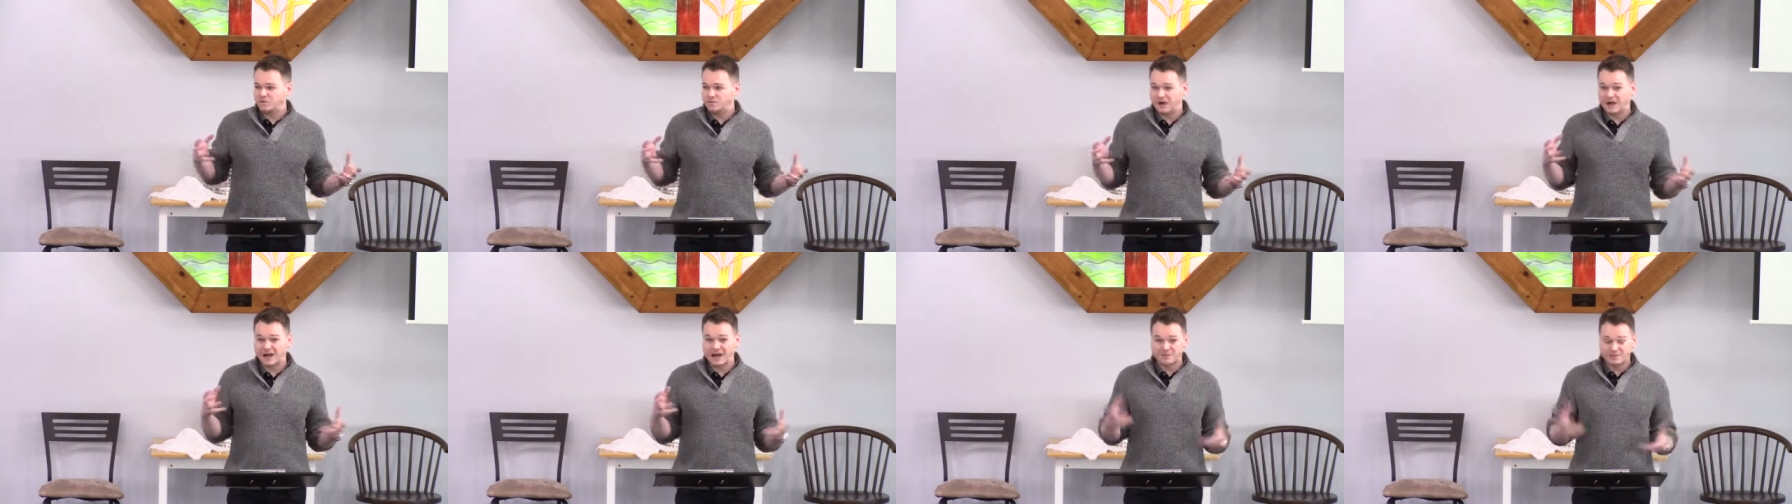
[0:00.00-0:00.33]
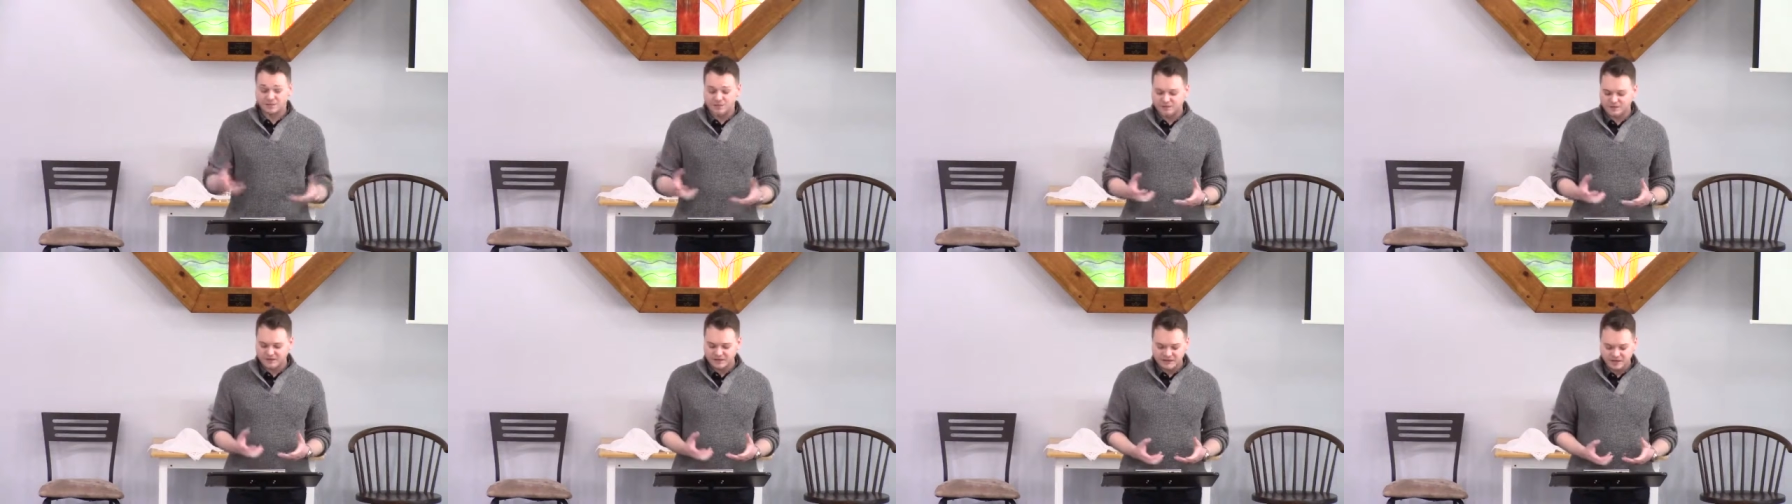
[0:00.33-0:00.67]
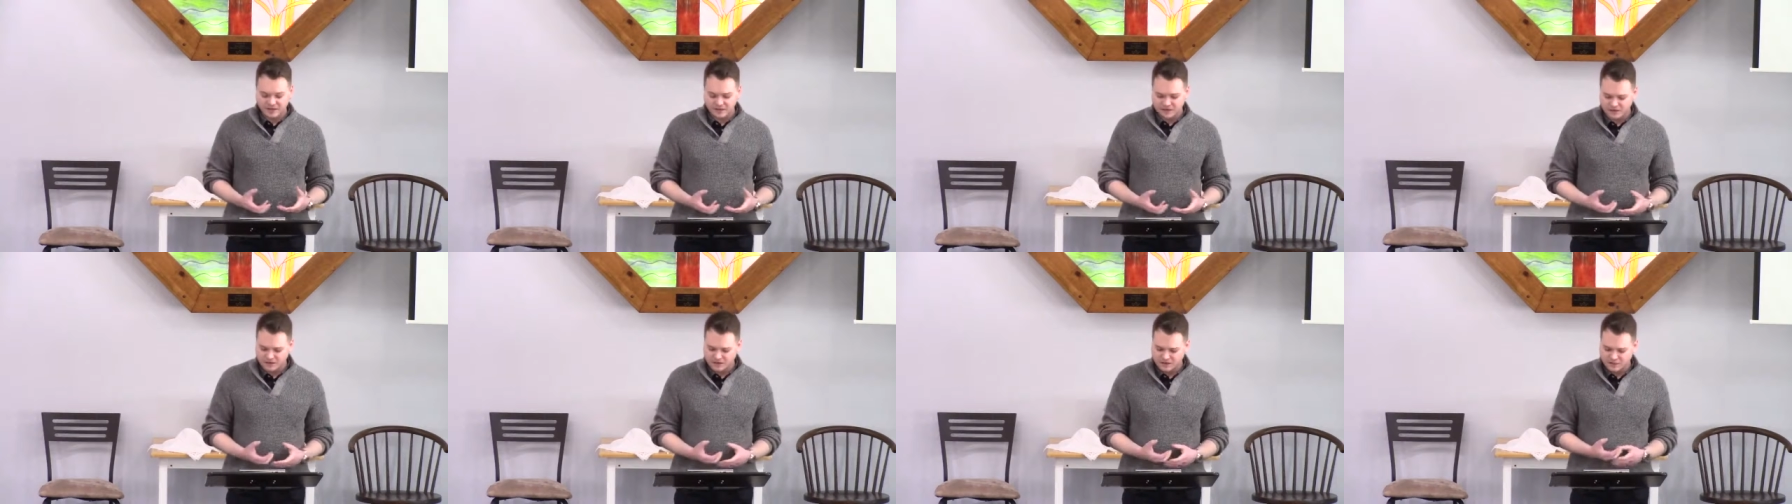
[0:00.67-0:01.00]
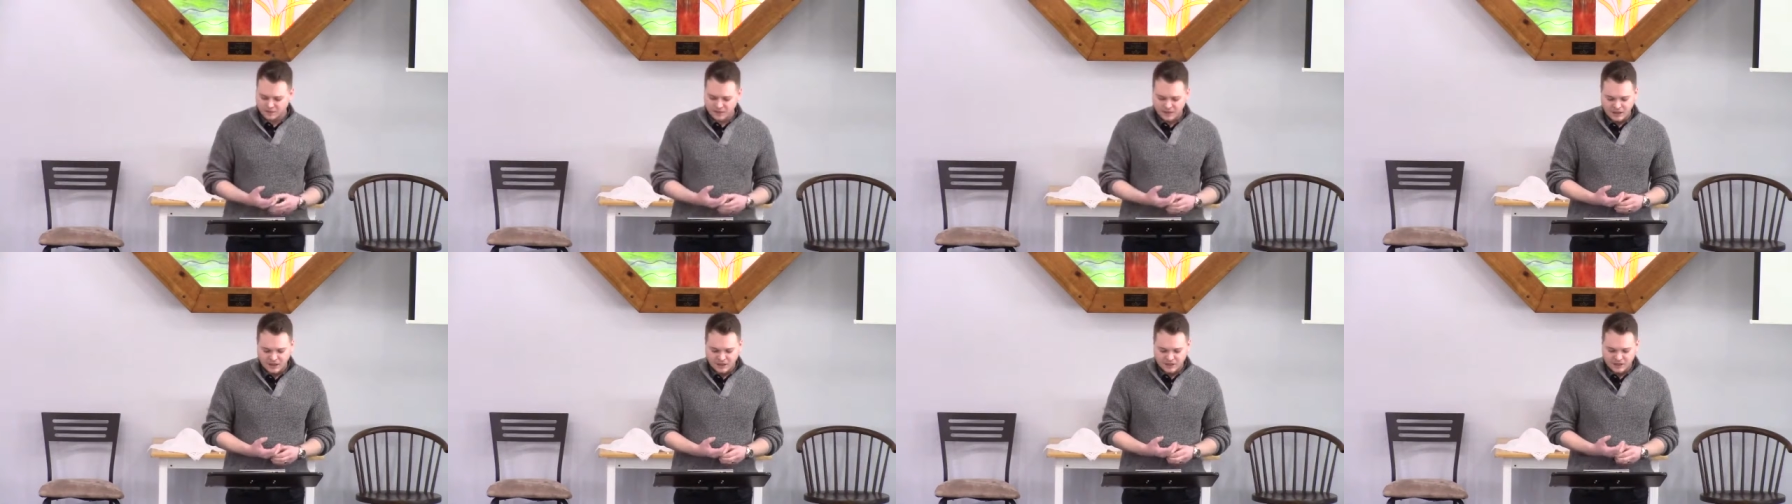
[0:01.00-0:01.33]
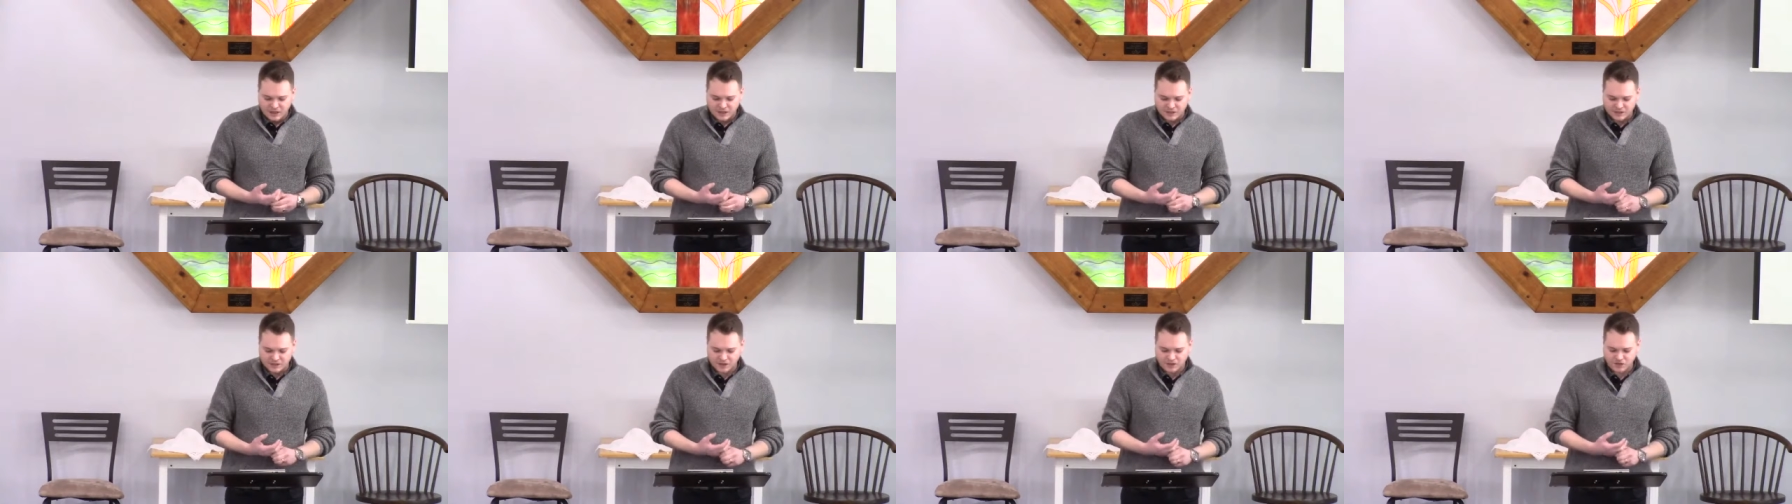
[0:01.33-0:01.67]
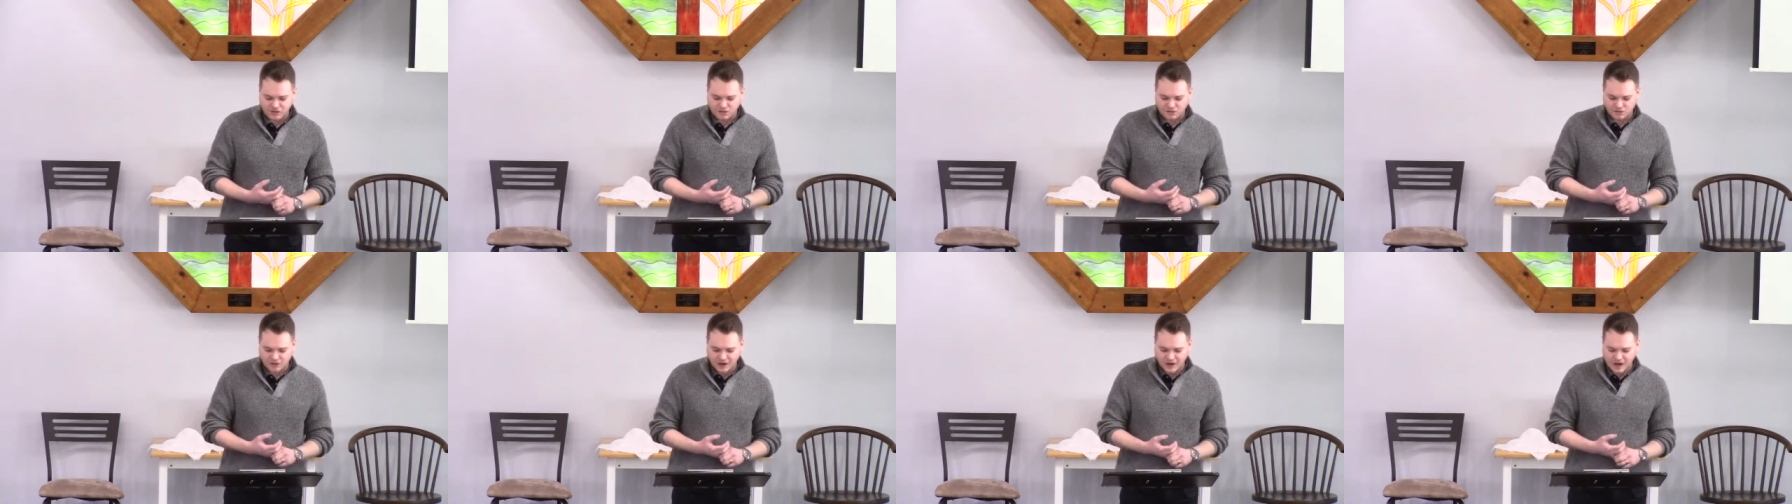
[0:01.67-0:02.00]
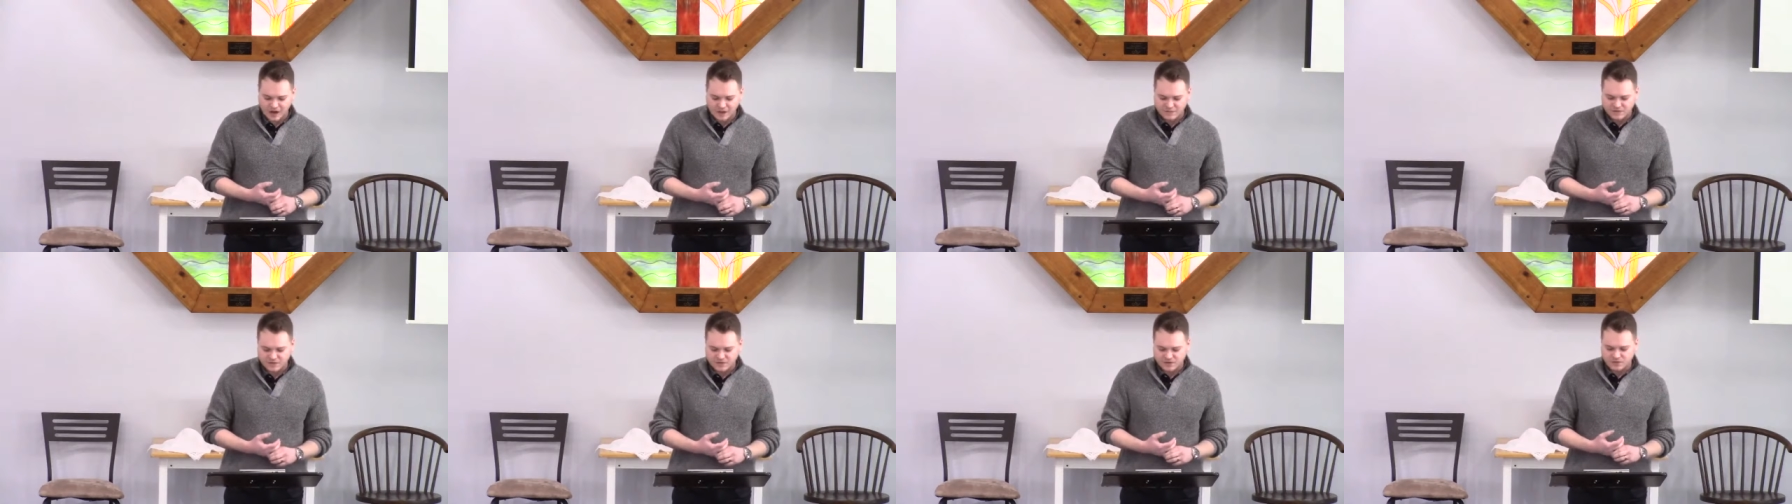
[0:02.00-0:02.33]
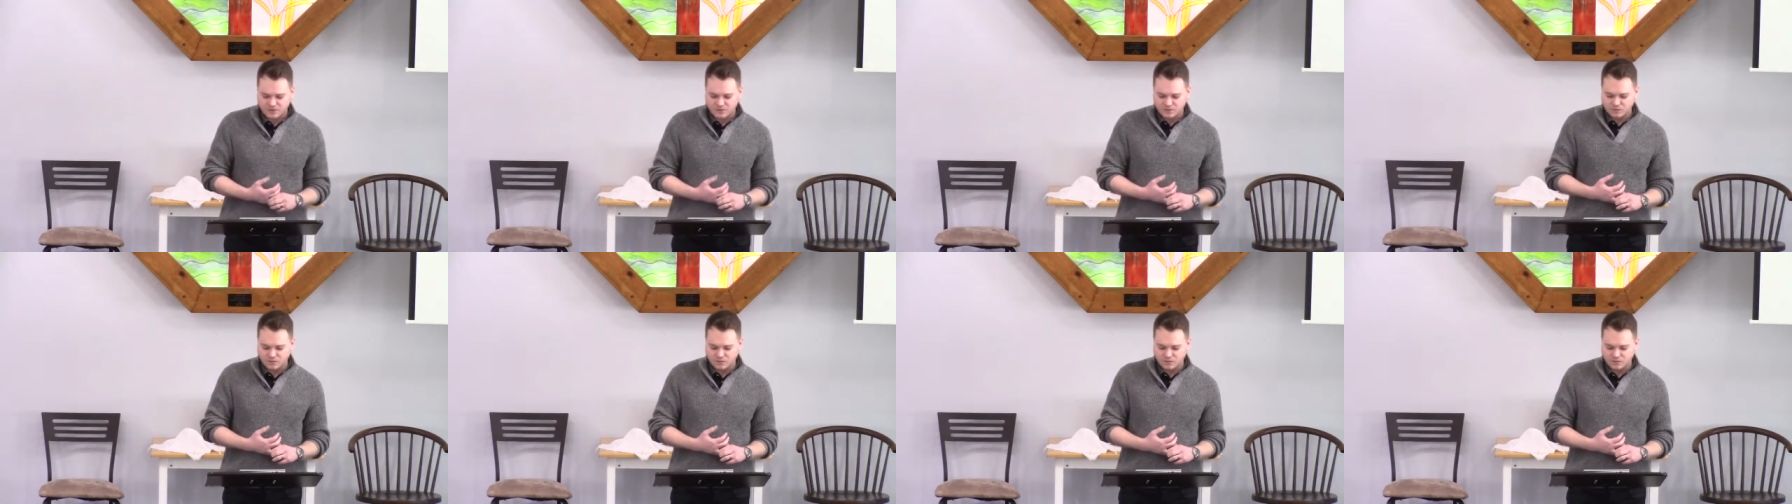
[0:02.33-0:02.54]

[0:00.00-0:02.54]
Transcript: Bible, because it describes